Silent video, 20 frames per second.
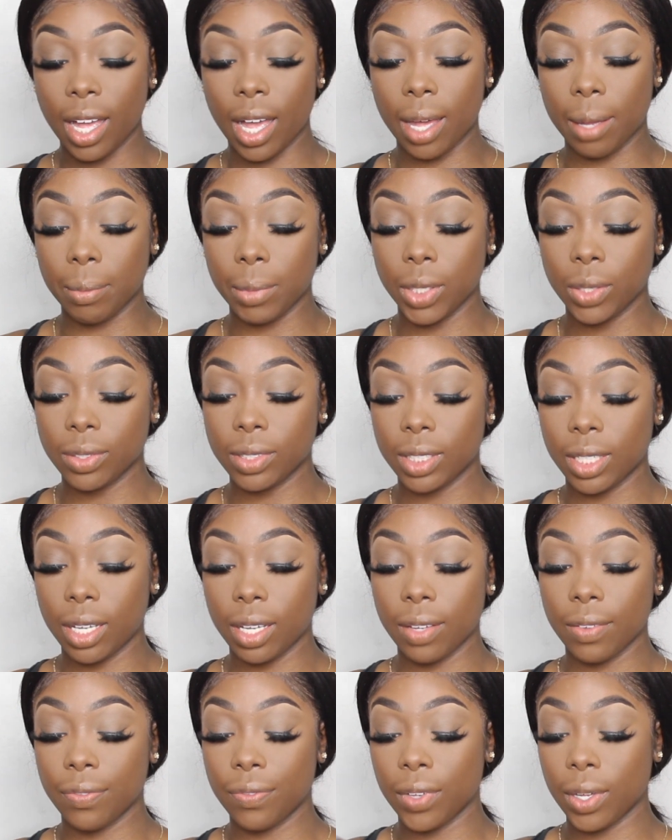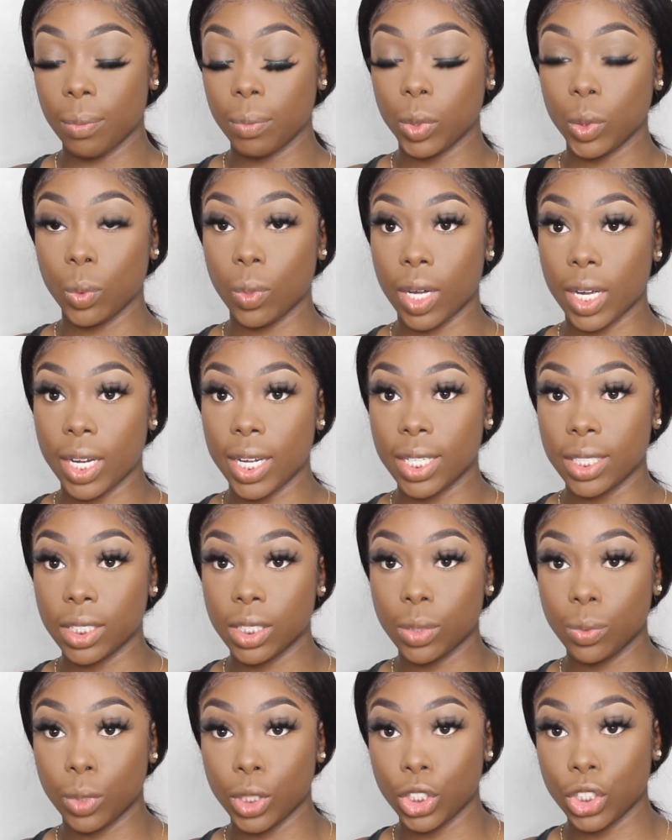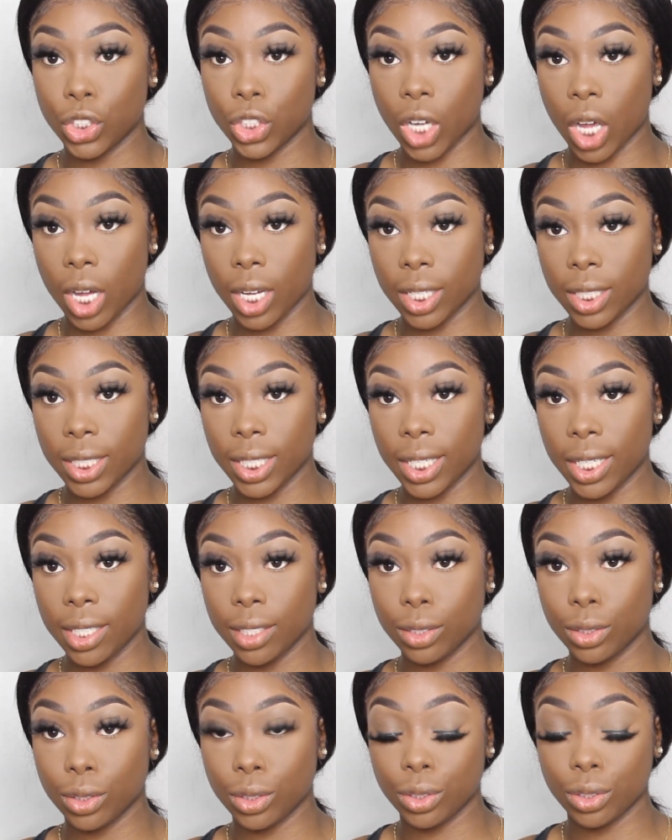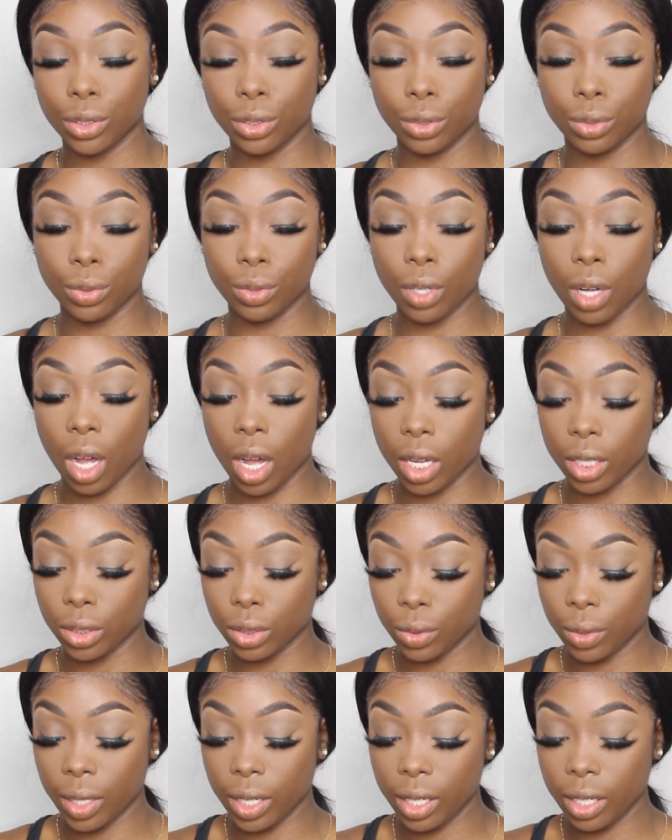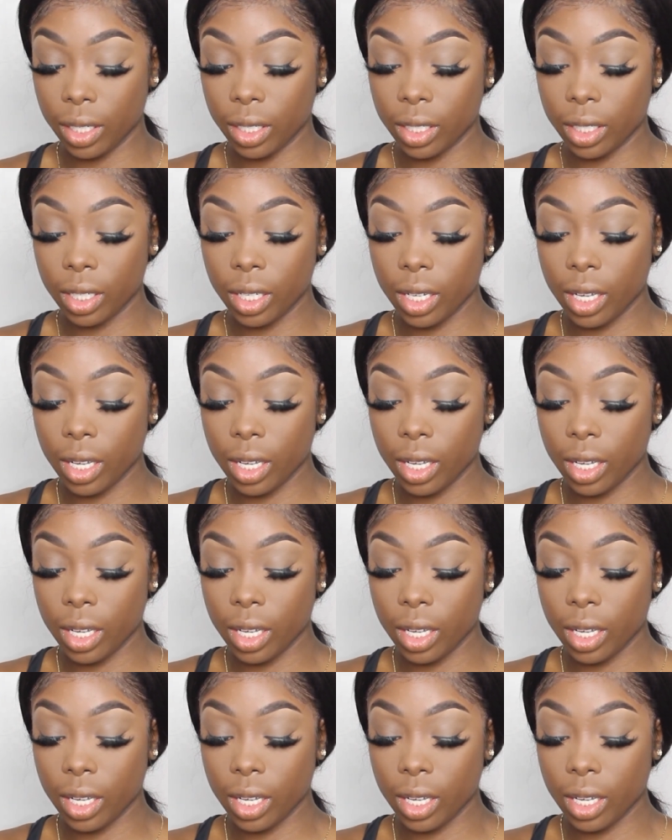I'm using Film Noir and Swiss Chocolate to contour.